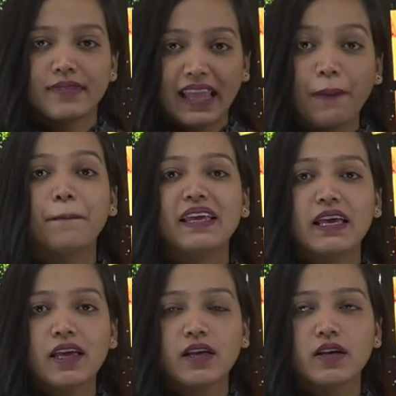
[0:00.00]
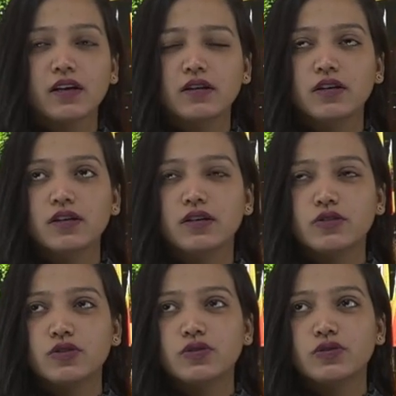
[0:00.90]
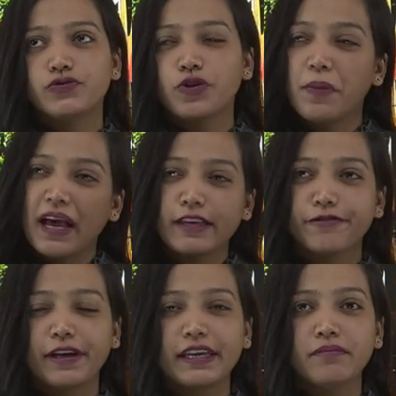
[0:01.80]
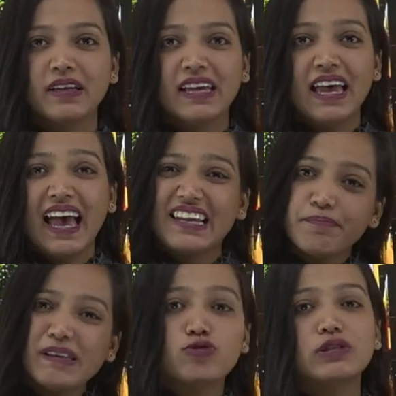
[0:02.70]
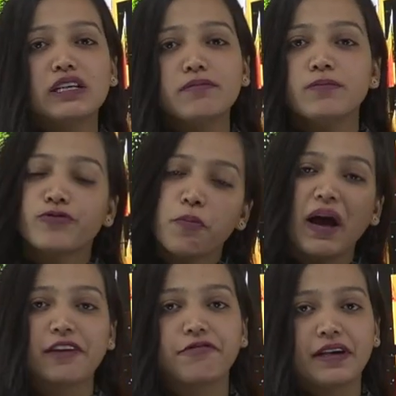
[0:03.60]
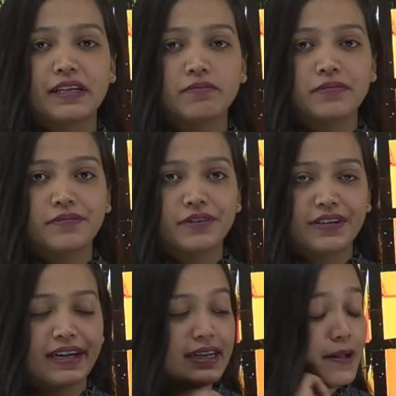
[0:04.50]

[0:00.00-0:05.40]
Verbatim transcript: MBA uh, from IFIM and PGDM from IFIM, right?